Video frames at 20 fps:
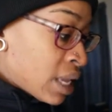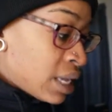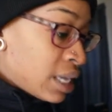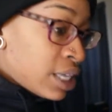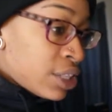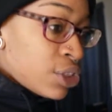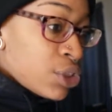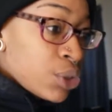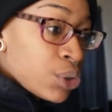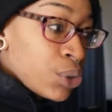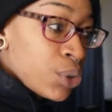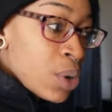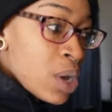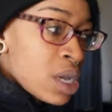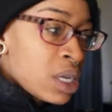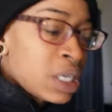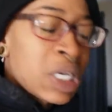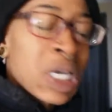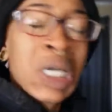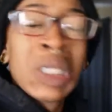get
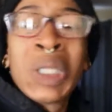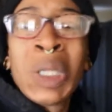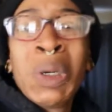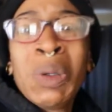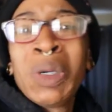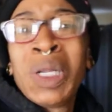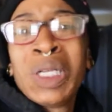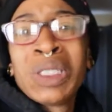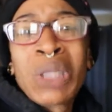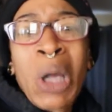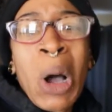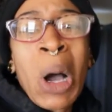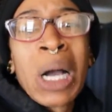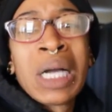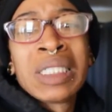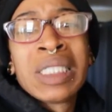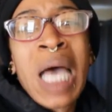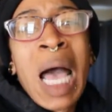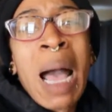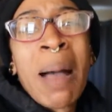through this
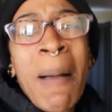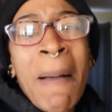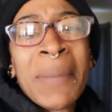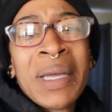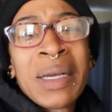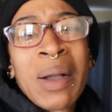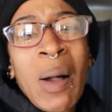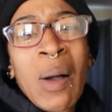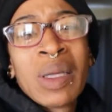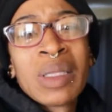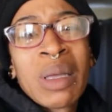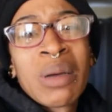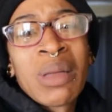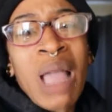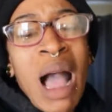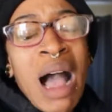hard time I've been going through,